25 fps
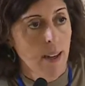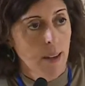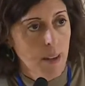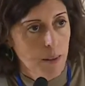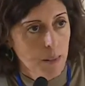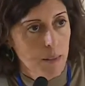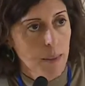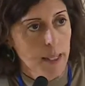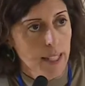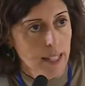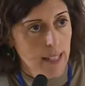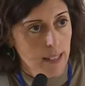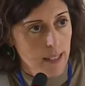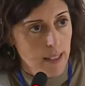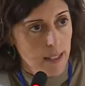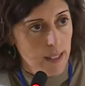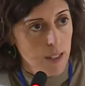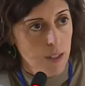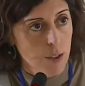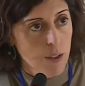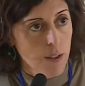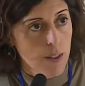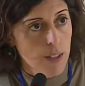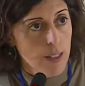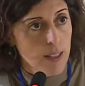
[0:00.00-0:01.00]
begins.
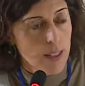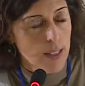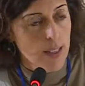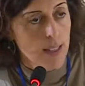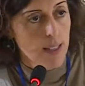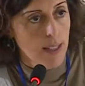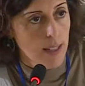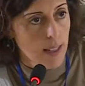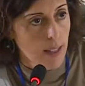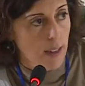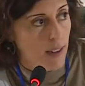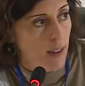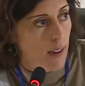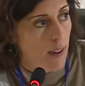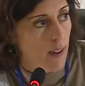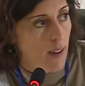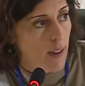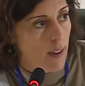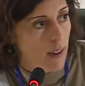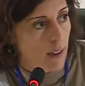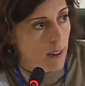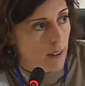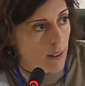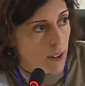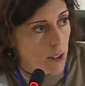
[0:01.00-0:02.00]
So this is,
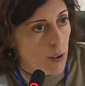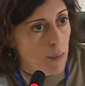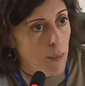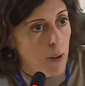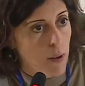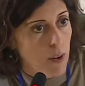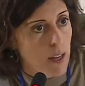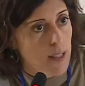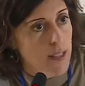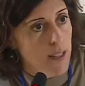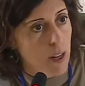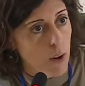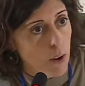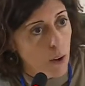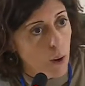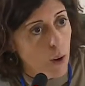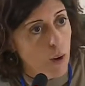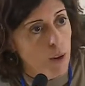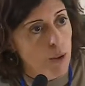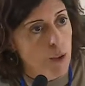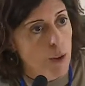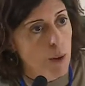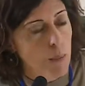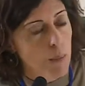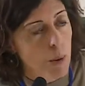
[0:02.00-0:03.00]
human rights are
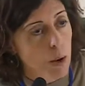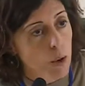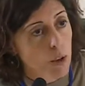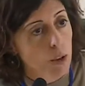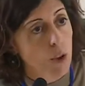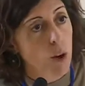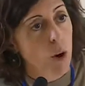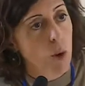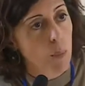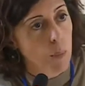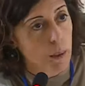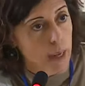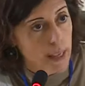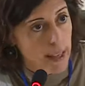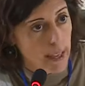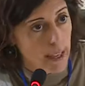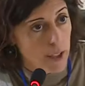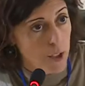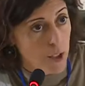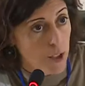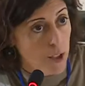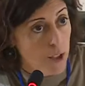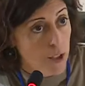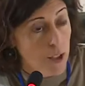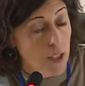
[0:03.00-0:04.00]
also about
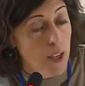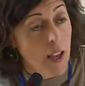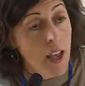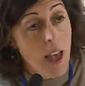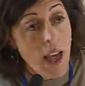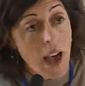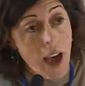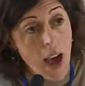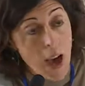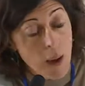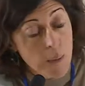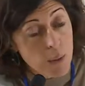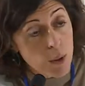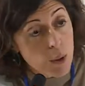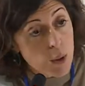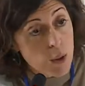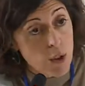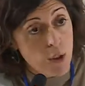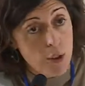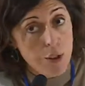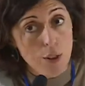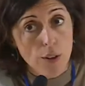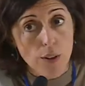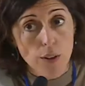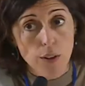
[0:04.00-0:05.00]
obligations. I'm not
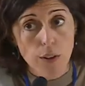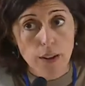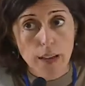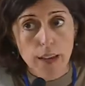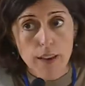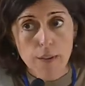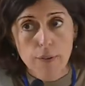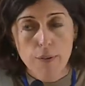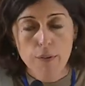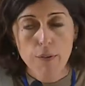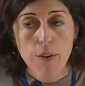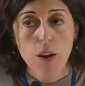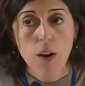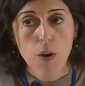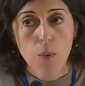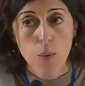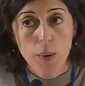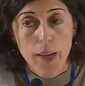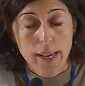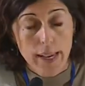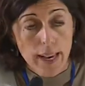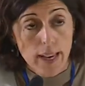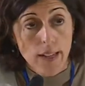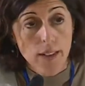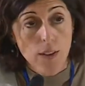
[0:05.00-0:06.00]
sure if we
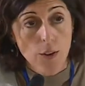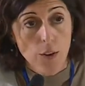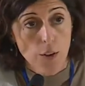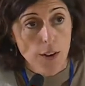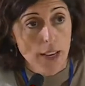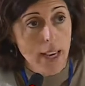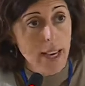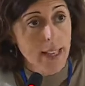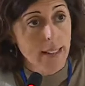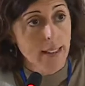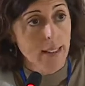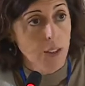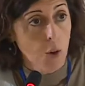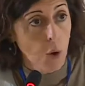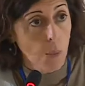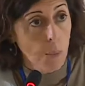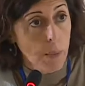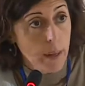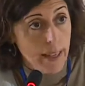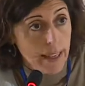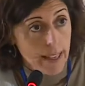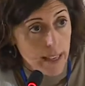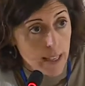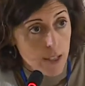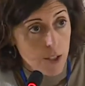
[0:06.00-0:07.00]
can create
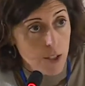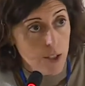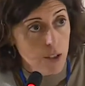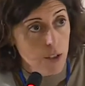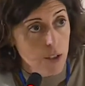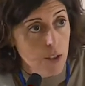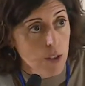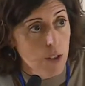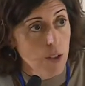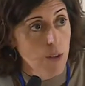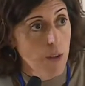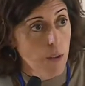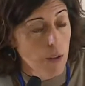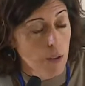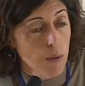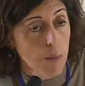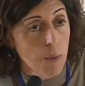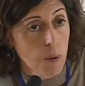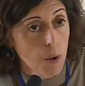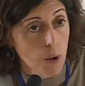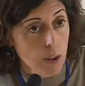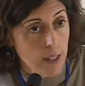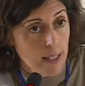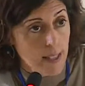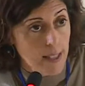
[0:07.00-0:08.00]
obligations through
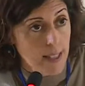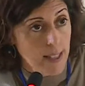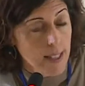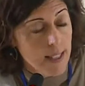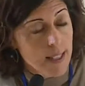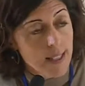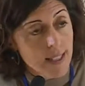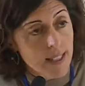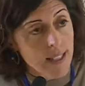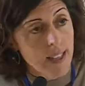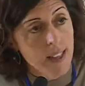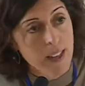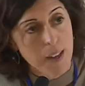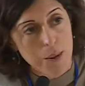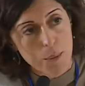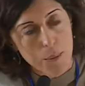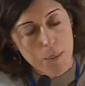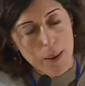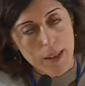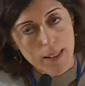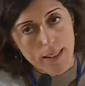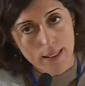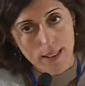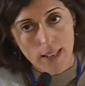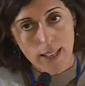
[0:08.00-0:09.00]
policies,
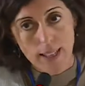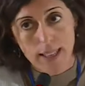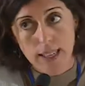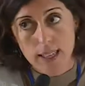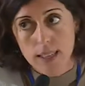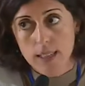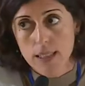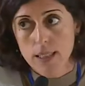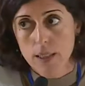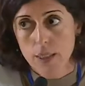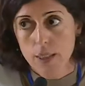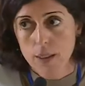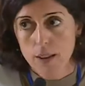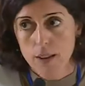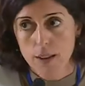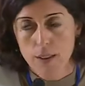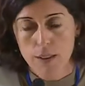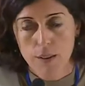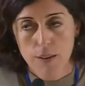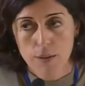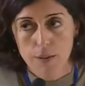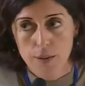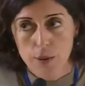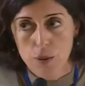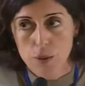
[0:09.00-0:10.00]
but I guess
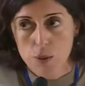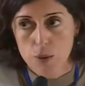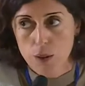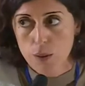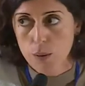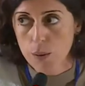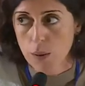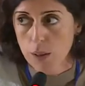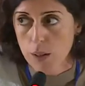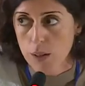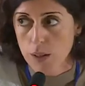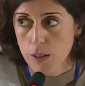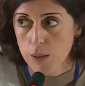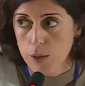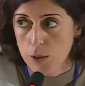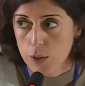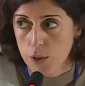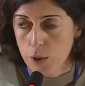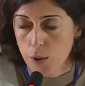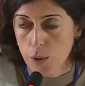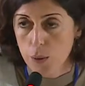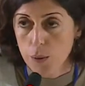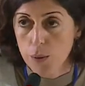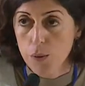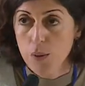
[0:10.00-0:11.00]
the future will
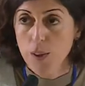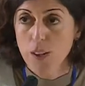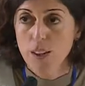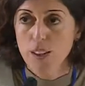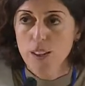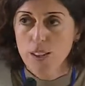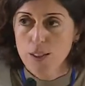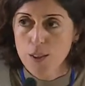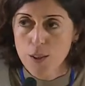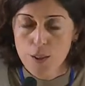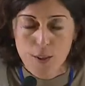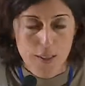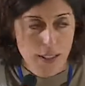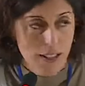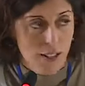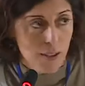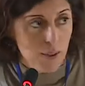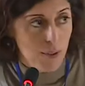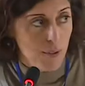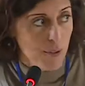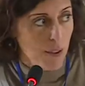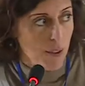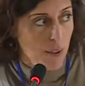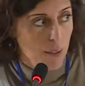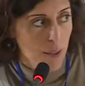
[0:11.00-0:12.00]
show. So thank you
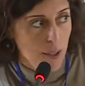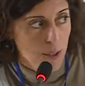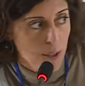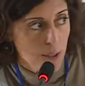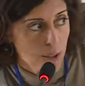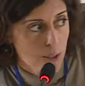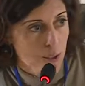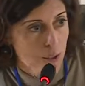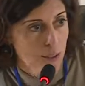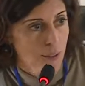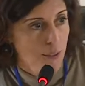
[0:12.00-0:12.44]
very much.